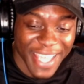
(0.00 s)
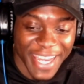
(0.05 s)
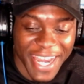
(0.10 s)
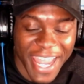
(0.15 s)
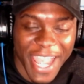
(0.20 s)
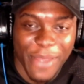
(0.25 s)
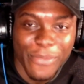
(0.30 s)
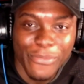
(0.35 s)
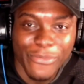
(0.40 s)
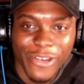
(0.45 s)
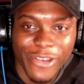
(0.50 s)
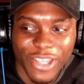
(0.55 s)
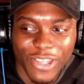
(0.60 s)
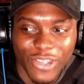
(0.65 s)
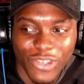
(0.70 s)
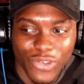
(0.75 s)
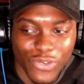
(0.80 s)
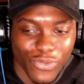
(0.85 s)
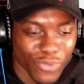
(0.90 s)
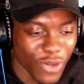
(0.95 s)
and I am
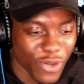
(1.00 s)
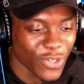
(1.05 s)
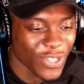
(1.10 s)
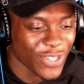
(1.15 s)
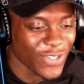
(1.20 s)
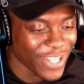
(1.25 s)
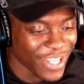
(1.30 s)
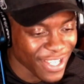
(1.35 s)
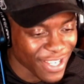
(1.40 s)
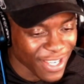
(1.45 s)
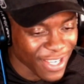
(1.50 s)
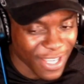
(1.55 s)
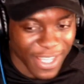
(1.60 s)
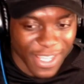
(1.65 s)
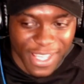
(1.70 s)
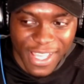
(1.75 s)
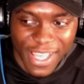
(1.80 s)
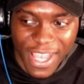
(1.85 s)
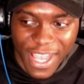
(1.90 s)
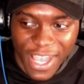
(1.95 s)
bringing you World Trigger.
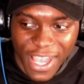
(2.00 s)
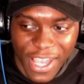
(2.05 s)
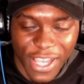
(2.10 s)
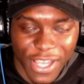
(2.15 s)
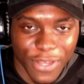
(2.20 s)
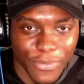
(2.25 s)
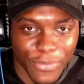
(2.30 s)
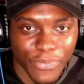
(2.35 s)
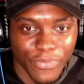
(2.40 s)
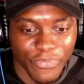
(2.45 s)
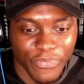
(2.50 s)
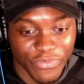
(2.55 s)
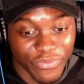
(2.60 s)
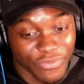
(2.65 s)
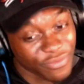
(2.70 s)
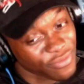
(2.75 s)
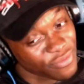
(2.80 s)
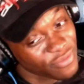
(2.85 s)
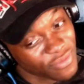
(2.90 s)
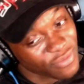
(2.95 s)
Um,
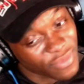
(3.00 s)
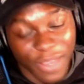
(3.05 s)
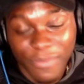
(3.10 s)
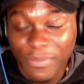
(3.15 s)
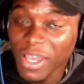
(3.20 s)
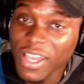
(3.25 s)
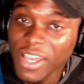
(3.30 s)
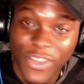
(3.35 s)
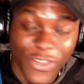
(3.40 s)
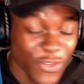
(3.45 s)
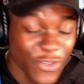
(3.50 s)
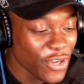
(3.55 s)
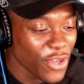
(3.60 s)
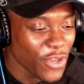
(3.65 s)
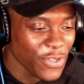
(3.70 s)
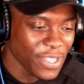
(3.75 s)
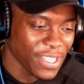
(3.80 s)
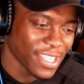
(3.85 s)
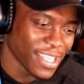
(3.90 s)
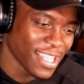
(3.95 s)
but who
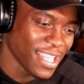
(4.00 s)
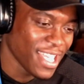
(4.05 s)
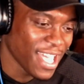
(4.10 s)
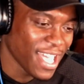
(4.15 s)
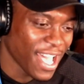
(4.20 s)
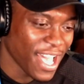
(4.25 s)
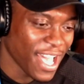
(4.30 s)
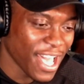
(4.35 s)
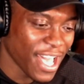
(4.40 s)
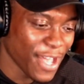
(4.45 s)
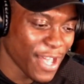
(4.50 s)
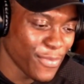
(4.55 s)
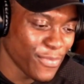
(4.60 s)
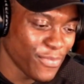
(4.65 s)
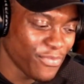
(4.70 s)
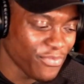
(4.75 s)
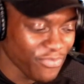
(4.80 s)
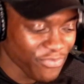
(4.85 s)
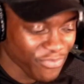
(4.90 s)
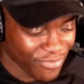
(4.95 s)
knows?
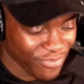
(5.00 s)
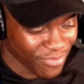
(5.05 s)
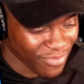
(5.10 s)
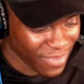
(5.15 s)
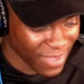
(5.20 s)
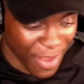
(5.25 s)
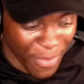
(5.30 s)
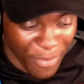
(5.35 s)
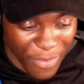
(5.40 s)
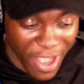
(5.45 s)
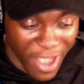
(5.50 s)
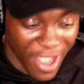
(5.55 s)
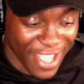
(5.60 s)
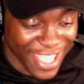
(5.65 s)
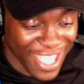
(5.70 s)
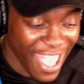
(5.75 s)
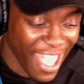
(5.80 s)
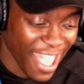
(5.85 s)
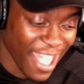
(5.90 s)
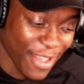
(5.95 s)
Um, but
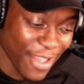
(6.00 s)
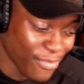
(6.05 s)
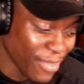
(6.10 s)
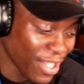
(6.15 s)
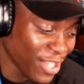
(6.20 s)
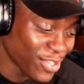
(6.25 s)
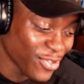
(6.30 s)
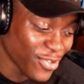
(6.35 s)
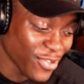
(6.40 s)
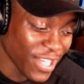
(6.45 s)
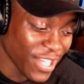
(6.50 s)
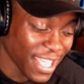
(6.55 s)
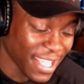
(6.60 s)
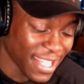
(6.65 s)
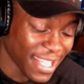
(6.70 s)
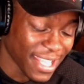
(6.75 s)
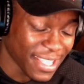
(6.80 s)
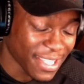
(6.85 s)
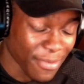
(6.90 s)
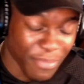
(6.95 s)
yeah, make sure you hit
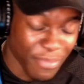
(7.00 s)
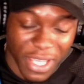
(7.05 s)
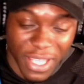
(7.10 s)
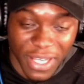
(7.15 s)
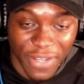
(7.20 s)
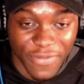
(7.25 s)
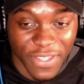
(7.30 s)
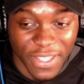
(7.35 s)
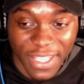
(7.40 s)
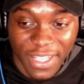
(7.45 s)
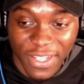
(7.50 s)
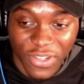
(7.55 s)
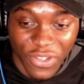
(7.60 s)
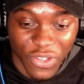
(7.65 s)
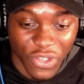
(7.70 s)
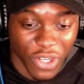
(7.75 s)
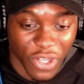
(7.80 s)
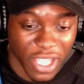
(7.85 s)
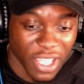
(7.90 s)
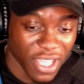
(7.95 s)
that sub button if you did
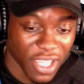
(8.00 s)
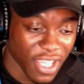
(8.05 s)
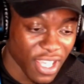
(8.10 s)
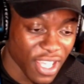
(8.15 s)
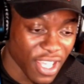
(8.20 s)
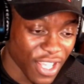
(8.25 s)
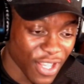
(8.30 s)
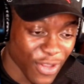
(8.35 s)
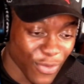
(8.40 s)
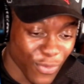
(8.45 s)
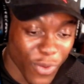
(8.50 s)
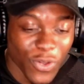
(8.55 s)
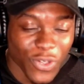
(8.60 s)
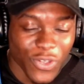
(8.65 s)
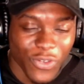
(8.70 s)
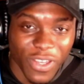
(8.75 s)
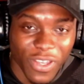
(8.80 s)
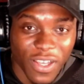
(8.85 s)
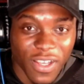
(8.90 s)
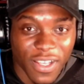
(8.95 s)
enjoy. World
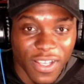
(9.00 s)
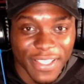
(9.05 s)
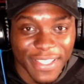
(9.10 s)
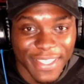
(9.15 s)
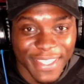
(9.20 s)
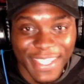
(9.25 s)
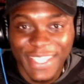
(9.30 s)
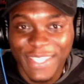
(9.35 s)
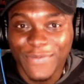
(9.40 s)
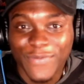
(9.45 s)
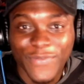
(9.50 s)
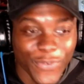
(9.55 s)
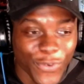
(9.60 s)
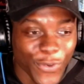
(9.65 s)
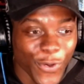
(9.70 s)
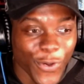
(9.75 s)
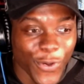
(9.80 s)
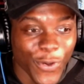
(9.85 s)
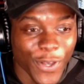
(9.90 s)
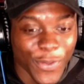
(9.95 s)
Trigger season
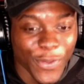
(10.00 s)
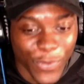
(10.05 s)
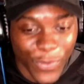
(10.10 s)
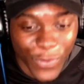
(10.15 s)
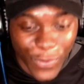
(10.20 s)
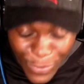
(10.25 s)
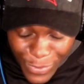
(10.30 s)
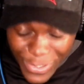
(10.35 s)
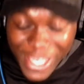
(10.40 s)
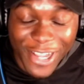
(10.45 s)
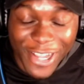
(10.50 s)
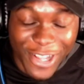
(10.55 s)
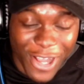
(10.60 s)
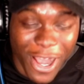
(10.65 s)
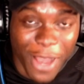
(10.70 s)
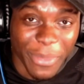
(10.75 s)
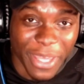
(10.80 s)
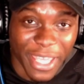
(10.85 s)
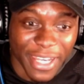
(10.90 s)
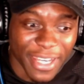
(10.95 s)
four, we are
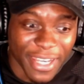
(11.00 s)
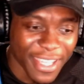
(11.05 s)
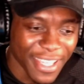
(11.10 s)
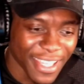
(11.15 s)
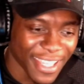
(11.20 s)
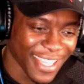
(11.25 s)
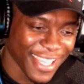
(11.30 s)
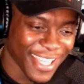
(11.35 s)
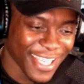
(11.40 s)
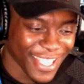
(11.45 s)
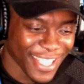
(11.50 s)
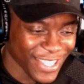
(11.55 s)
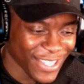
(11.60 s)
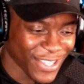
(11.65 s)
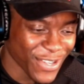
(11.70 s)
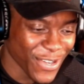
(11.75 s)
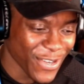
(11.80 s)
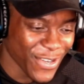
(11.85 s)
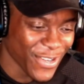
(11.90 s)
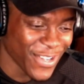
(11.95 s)
coming.
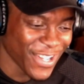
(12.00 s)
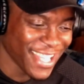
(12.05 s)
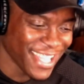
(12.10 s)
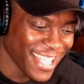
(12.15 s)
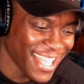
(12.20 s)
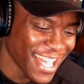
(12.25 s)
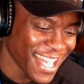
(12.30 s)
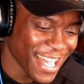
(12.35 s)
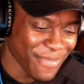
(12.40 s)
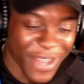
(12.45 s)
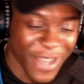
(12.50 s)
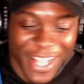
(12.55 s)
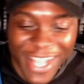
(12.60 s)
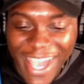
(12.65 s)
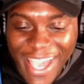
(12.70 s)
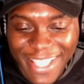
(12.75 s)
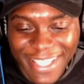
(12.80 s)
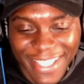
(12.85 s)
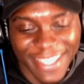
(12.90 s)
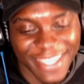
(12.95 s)
So yeah, but
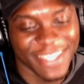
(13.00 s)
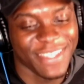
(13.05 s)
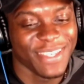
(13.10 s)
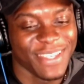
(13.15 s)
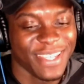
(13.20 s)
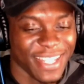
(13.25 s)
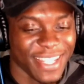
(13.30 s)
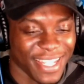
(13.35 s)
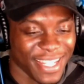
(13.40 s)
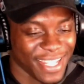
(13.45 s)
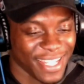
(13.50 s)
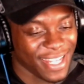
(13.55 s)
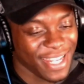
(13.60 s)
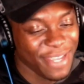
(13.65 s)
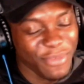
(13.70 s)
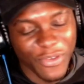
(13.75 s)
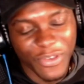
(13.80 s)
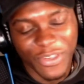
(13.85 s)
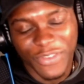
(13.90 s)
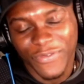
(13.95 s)
guys, let
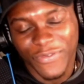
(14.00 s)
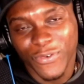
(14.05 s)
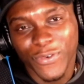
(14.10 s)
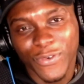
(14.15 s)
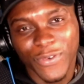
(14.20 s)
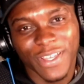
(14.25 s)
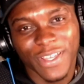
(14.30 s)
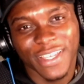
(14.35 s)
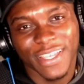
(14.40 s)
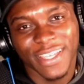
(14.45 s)
me know what you thought.